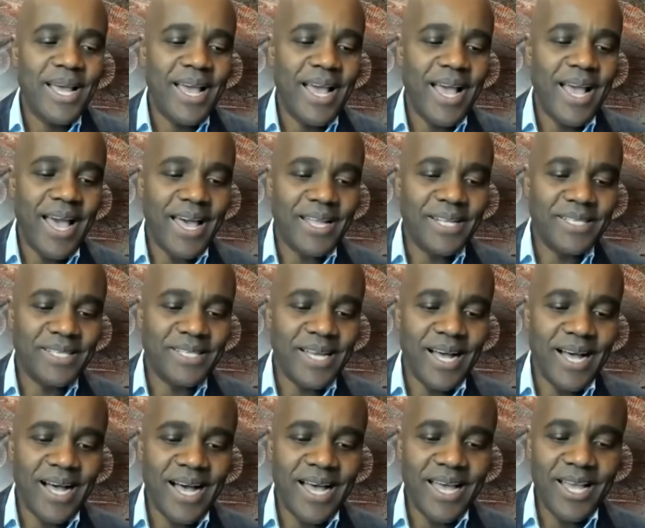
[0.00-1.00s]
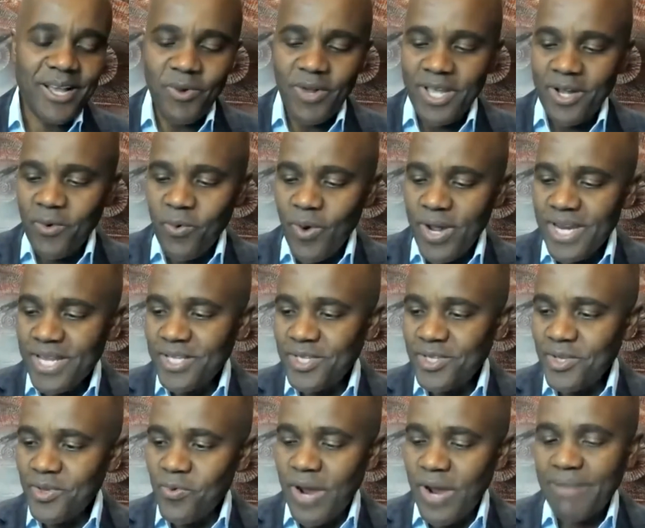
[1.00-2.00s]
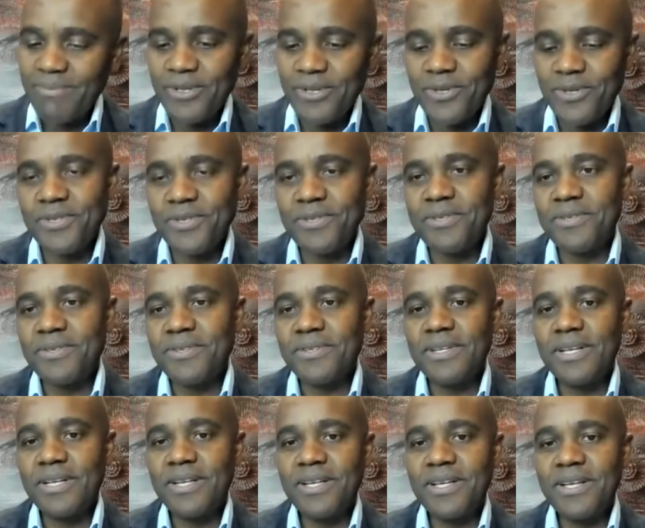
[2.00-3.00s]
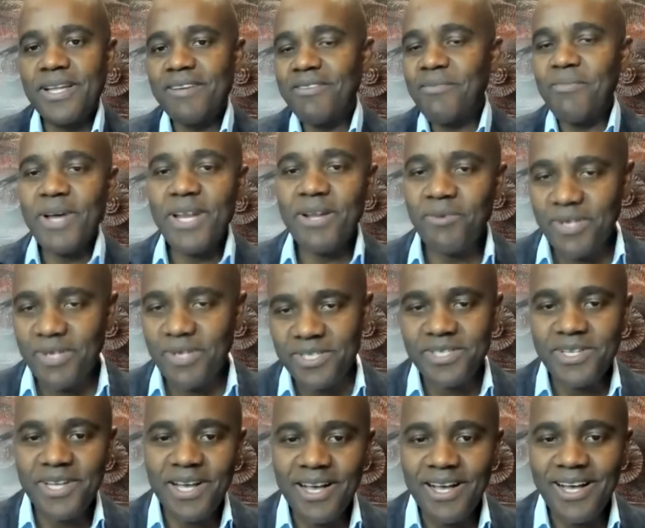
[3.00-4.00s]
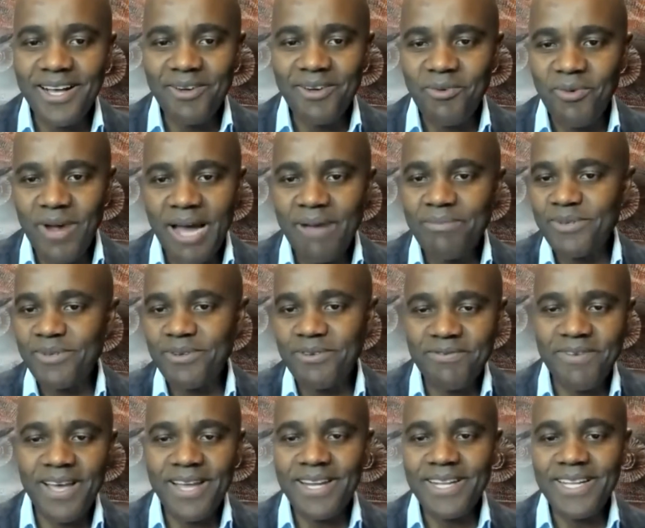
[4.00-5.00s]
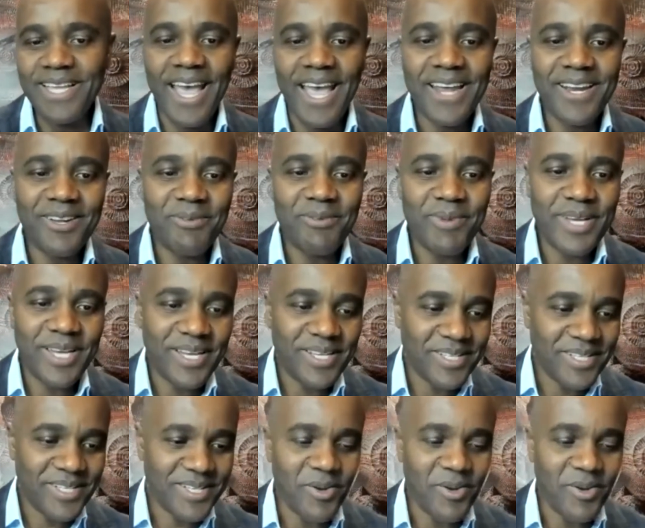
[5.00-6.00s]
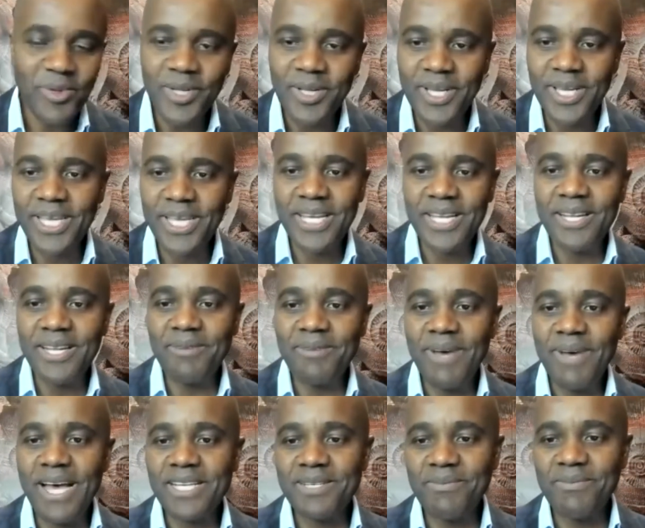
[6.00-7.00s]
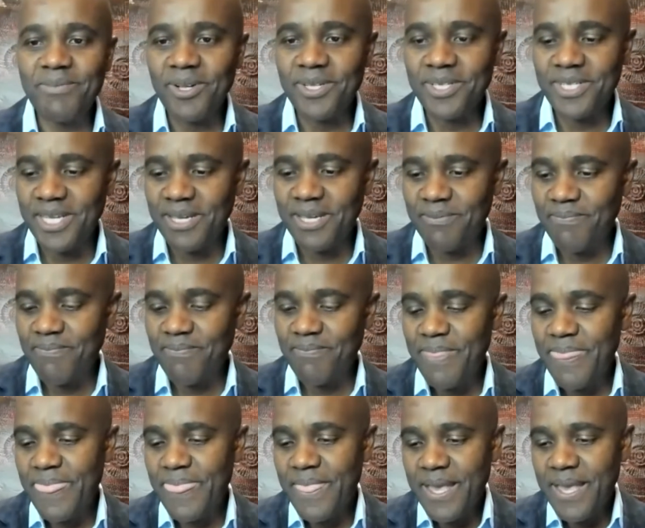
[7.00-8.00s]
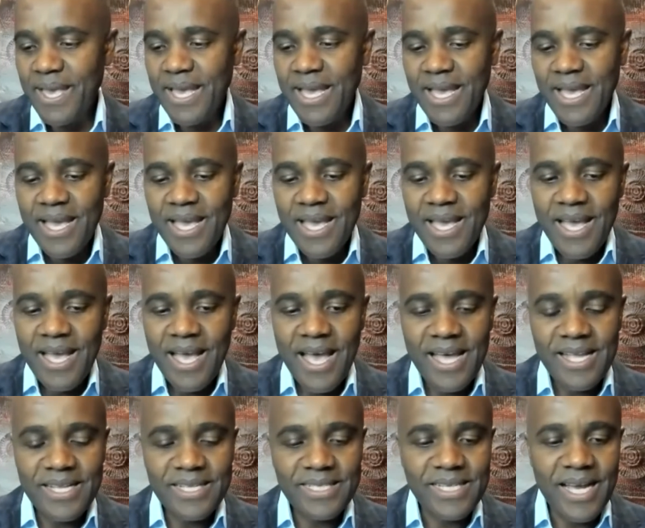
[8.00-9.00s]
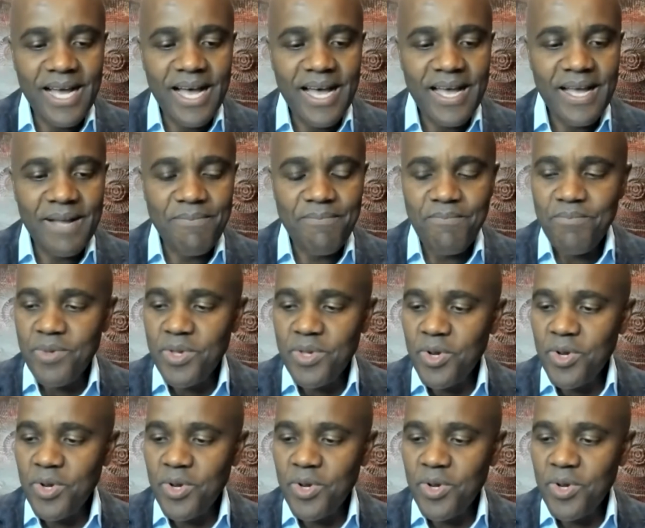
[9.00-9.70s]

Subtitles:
and I equated to the Raptors, and everybody was a Raptor fan in Canada because it's the only Canadian basketball team. And I'm